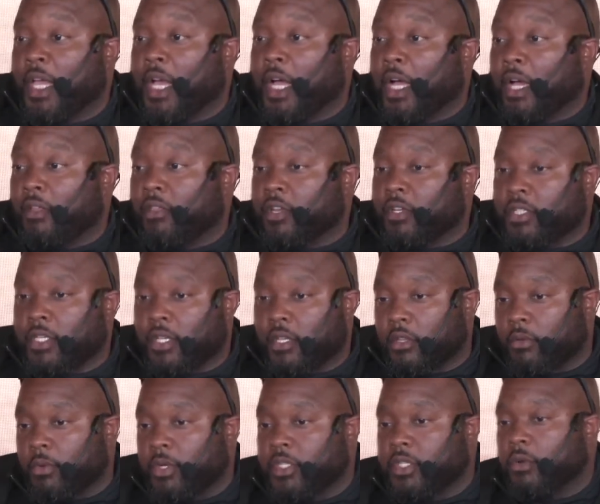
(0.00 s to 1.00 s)
there's another
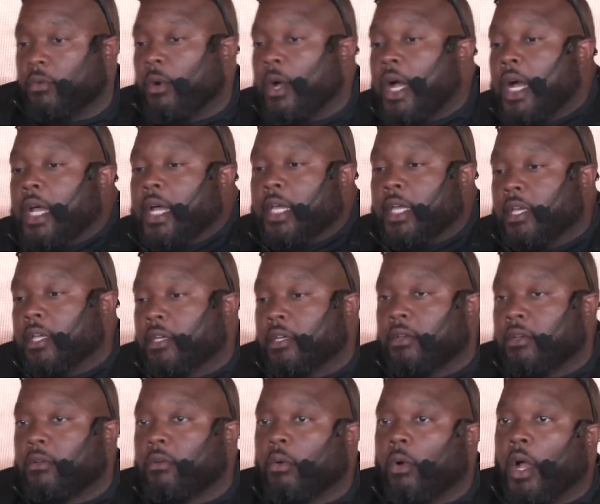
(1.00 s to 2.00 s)
reason why
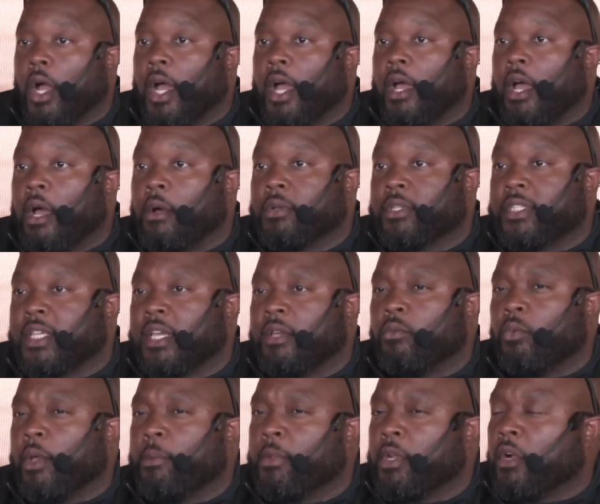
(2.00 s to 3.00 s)
I would say
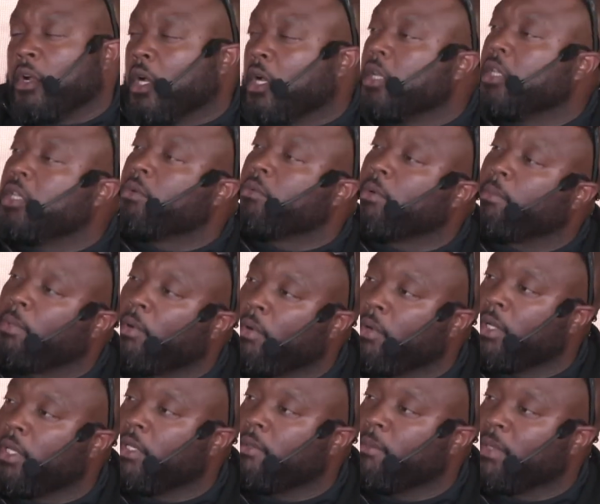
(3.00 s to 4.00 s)
women are
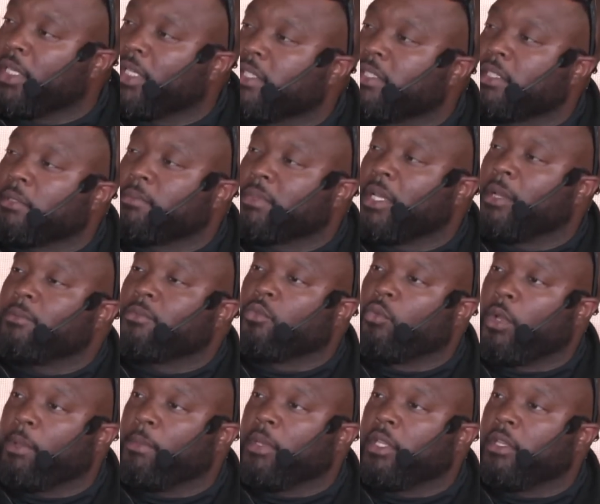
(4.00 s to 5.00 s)
underreported, because sometimes
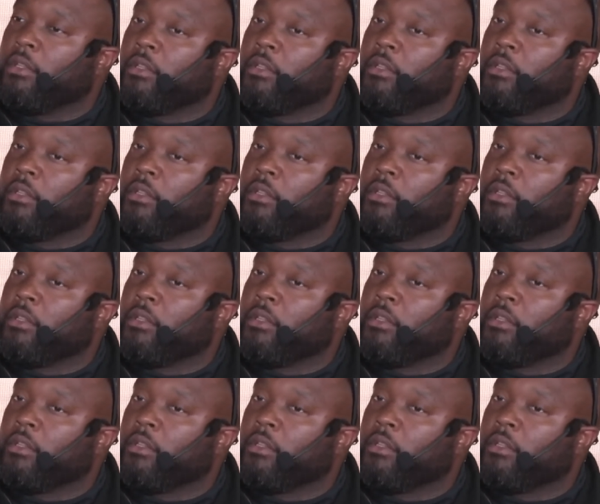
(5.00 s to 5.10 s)
women